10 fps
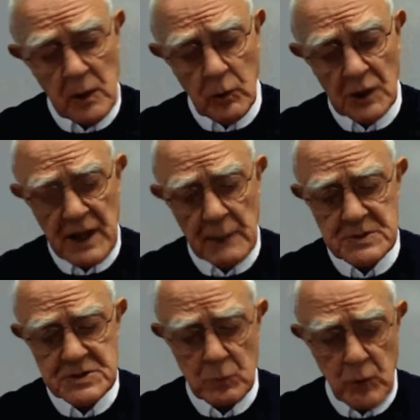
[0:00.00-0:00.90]
What
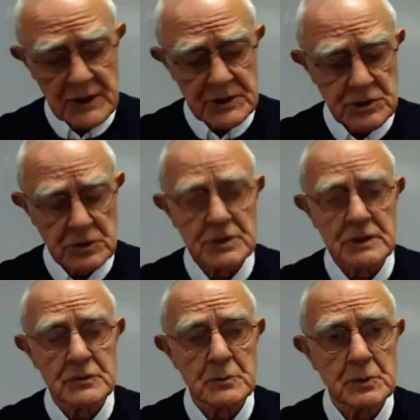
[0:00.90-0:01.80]
happens to white children
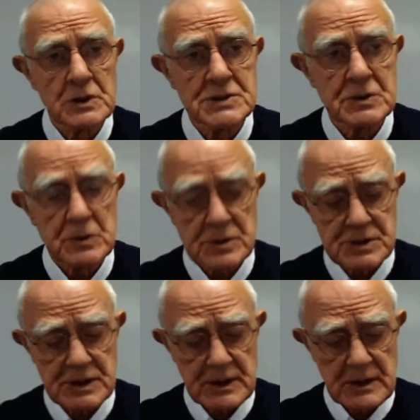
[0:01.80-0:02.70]
from poor
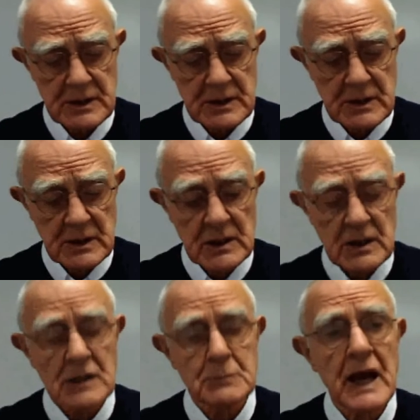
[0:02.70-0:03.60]
schools
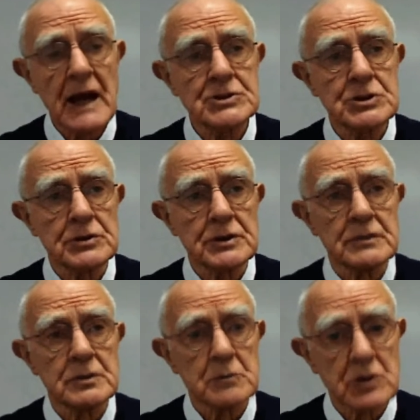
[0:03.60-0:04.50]
and black children
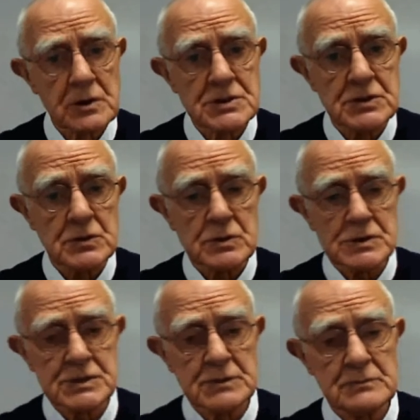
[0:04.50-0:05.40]
from good schools?